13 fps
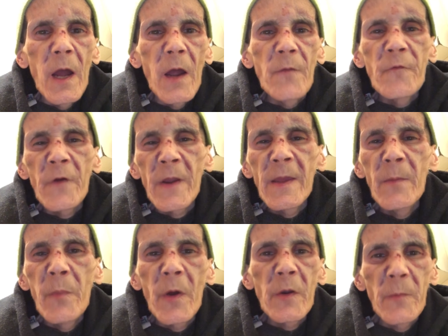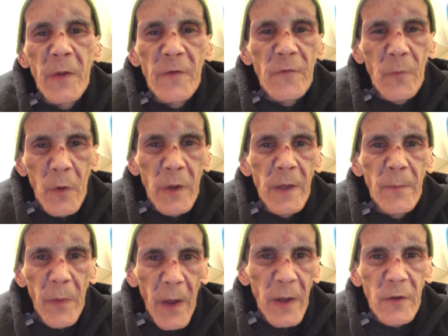I'm trying to get better because I want to
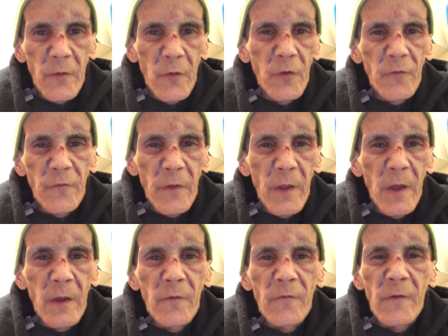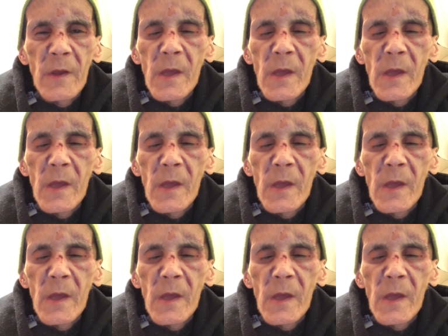get back to those things.